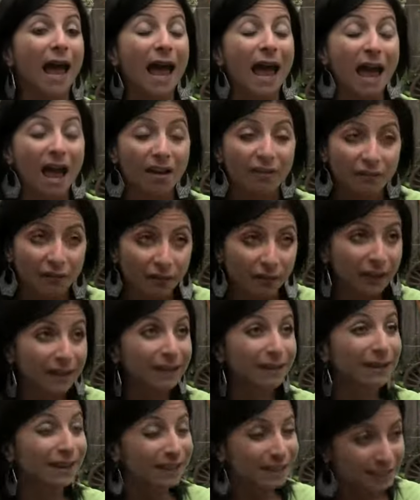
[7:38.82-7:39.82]

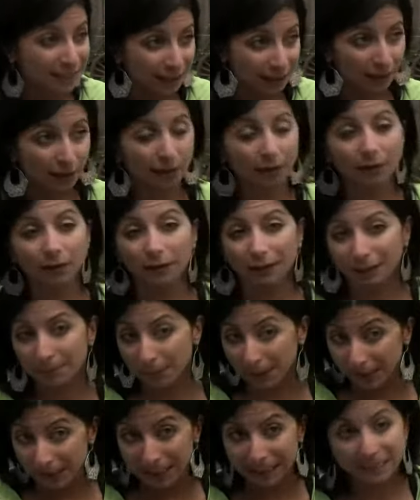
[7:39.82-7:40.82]
every single
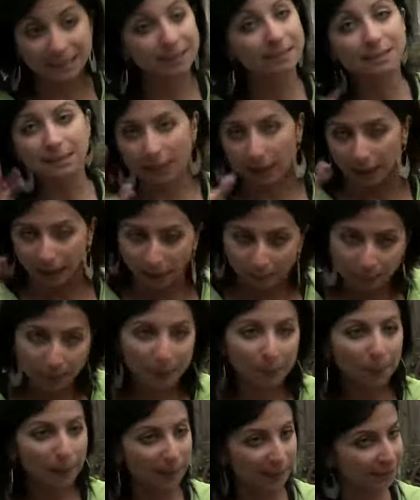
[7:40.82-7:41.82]
Lebanese, like
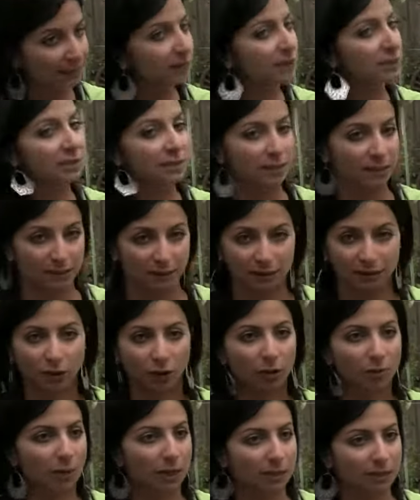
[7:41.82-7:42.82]
people interested in
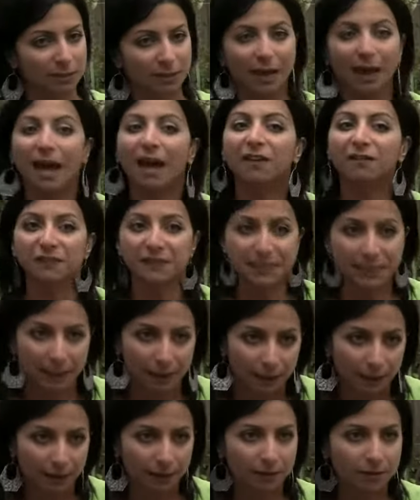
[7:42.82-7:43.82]
documentaries, have
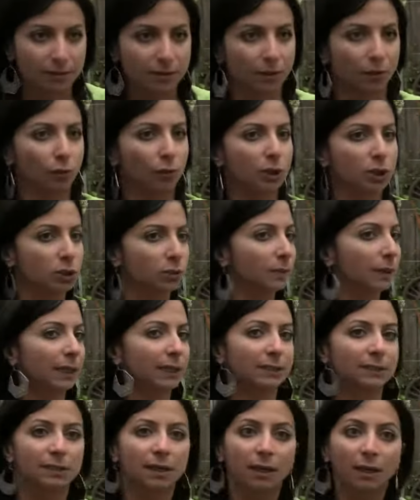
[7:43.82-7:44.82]
seen it. So, which
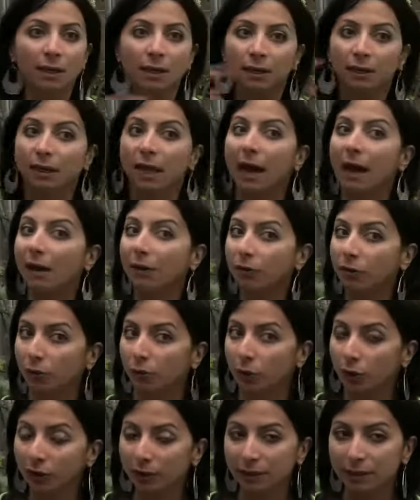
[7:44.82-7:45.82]
means now the
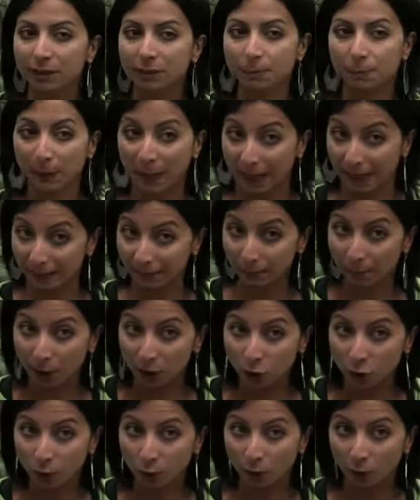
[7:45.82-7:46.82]
word is spread
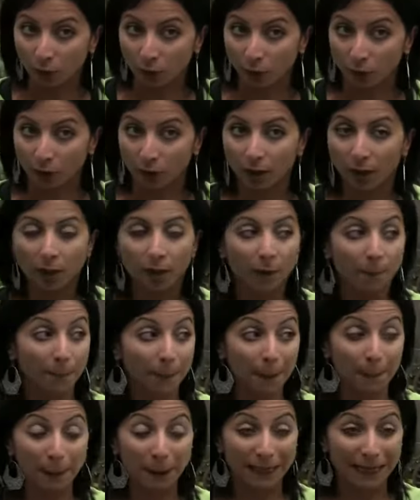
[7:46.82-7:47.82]
much more.
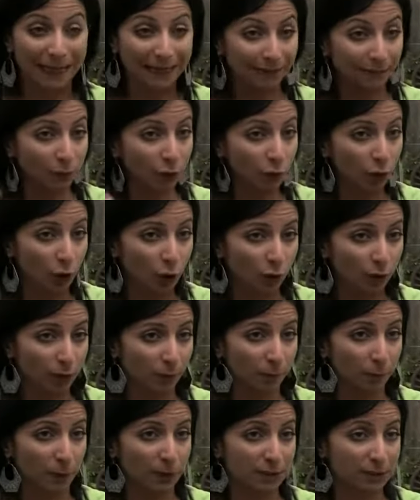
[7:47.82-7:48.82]
People get to know
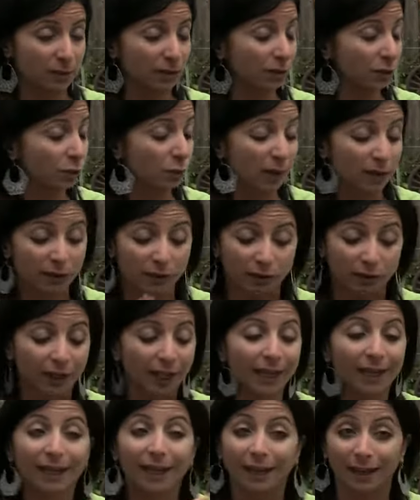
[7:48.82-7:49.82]
the prisoners, whether
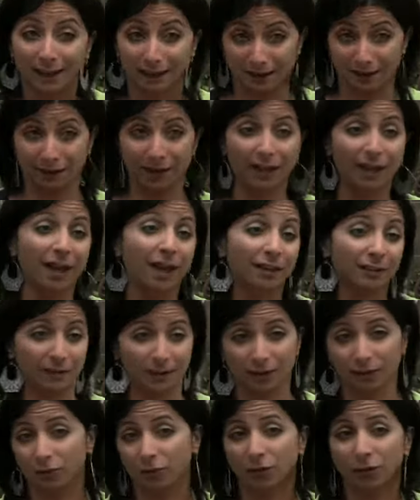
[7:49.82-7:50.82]
they they got
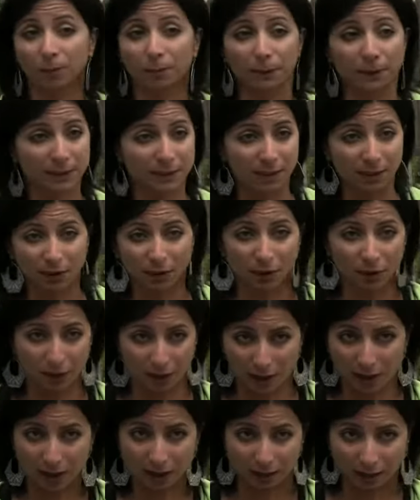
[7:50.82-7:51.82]
into the prison or
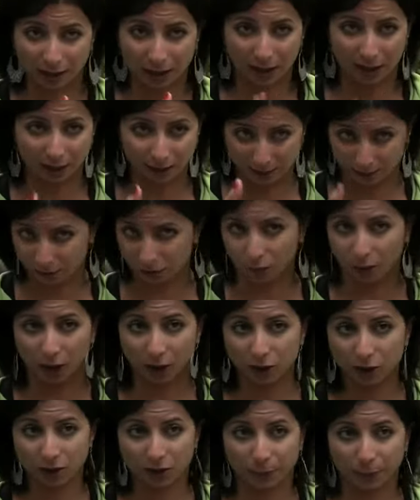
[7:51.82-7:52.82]
not. Like to
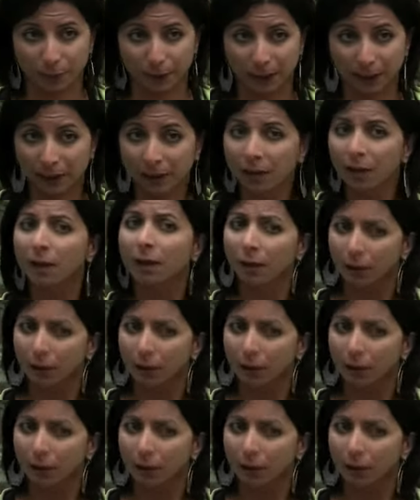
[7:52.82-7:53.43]
watch the play,